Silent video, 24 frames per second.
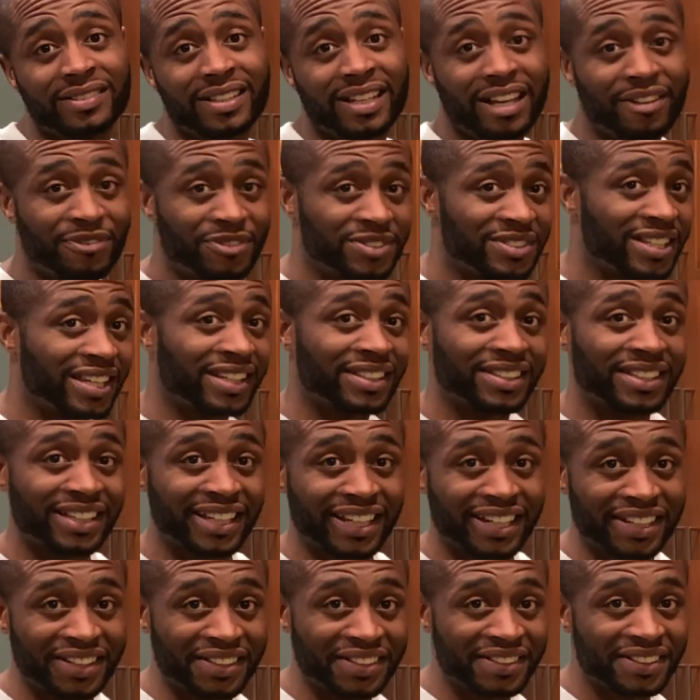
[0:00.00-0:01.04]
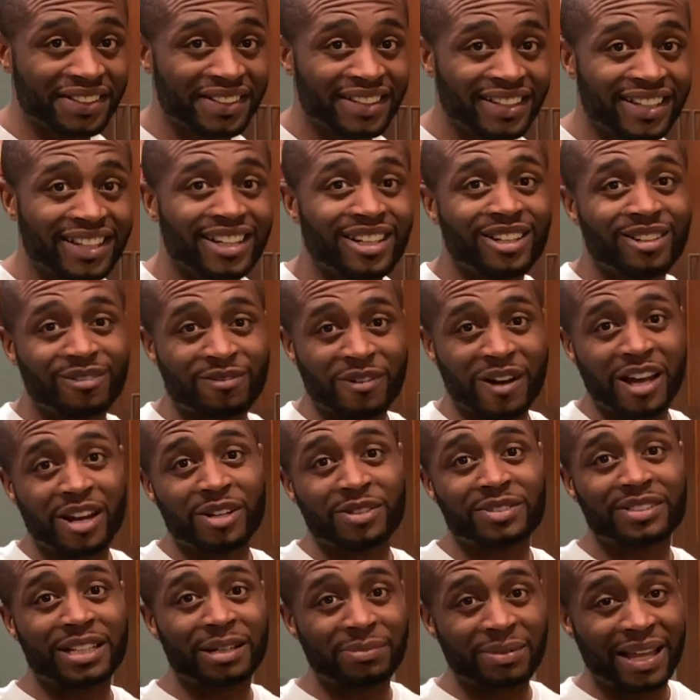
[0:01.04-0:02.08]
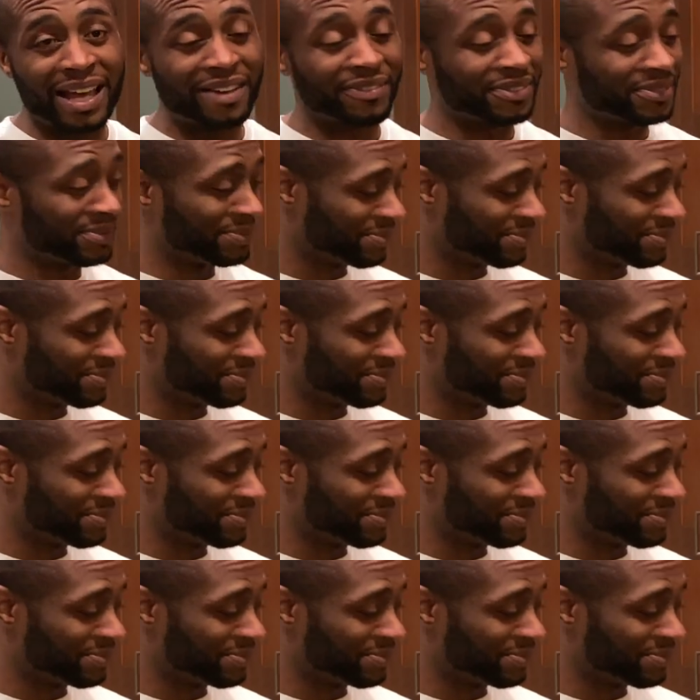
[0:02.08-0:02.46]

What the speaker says: If you take a look at it, Ryan, stop laughing.